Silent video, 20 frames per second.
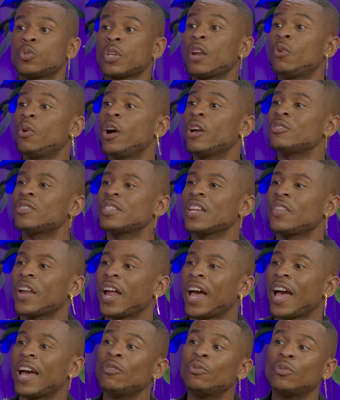I don't understand
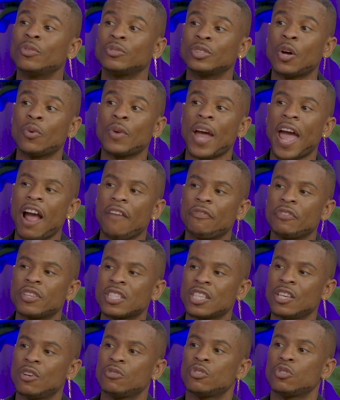that I don't have the
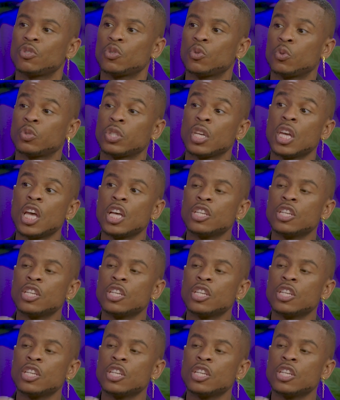skills and tools